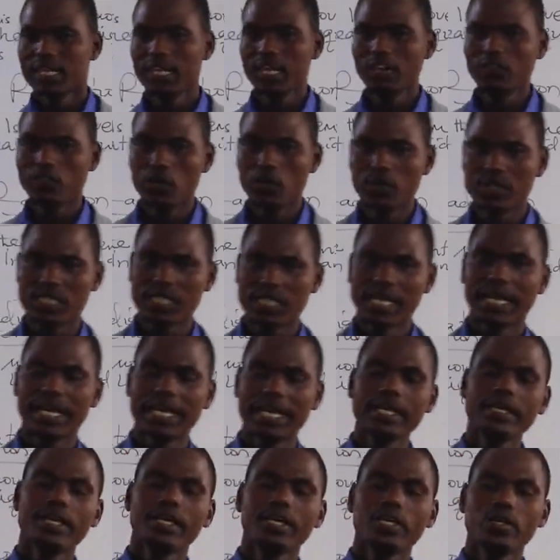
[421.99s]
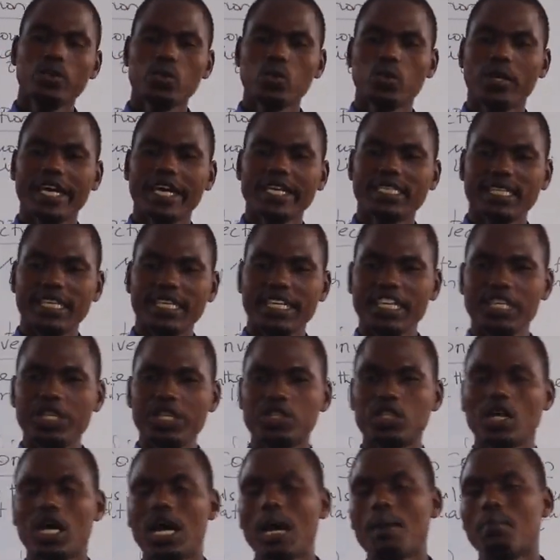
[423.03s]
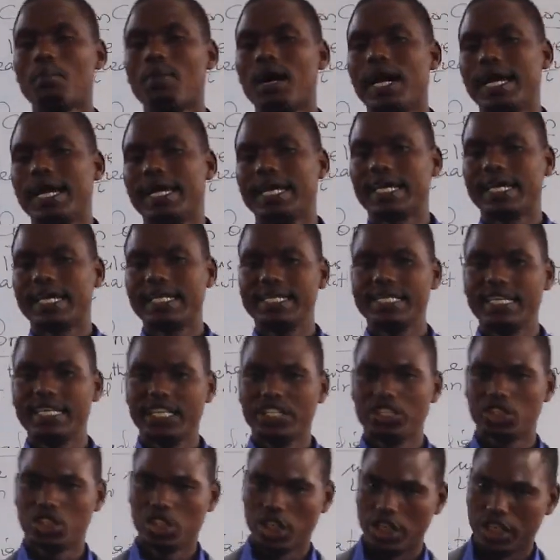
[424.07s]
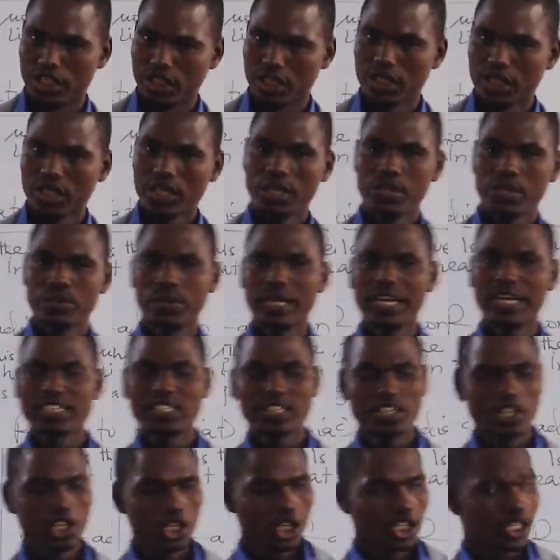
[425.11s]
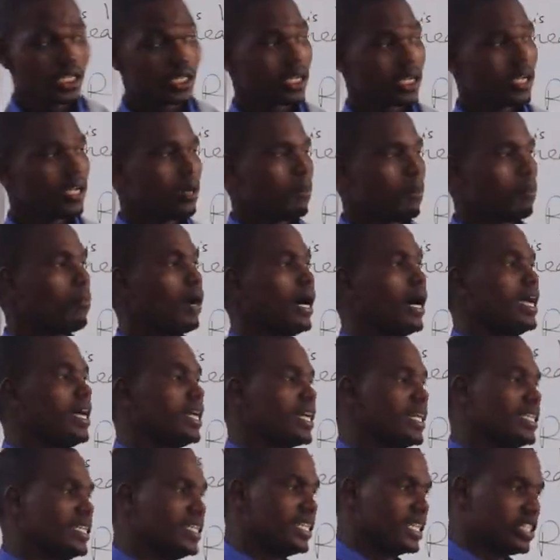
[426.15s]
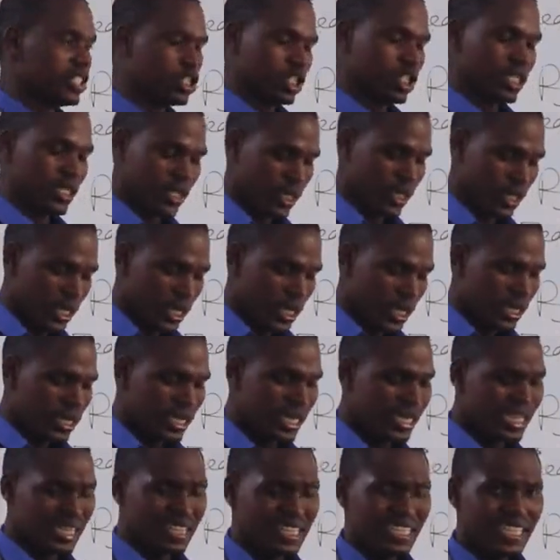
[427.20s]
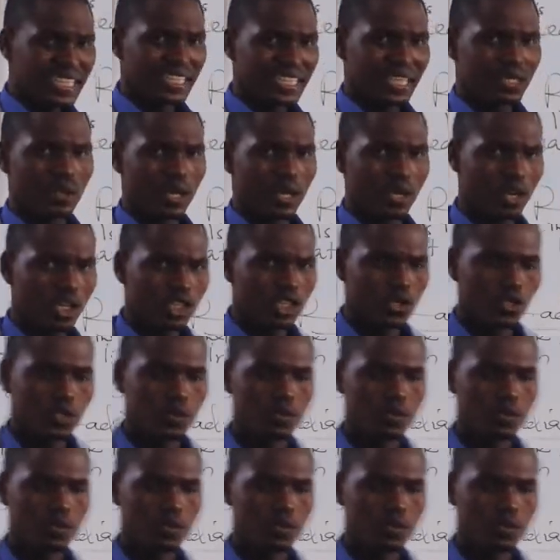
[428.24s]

Therefore, we say you get heat by radiation. You get heat by radiation. The other thing that we're going to